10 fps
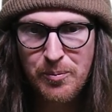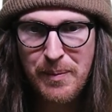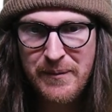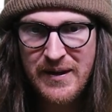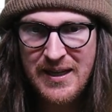
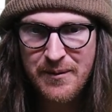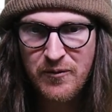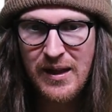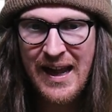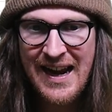Pivot
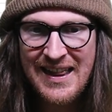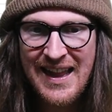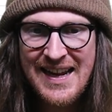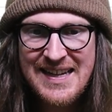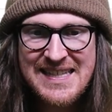table
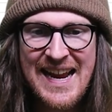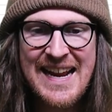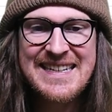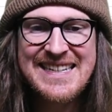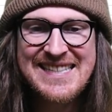Analyze
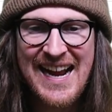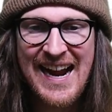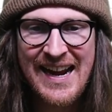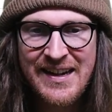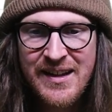and
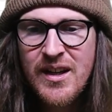Design.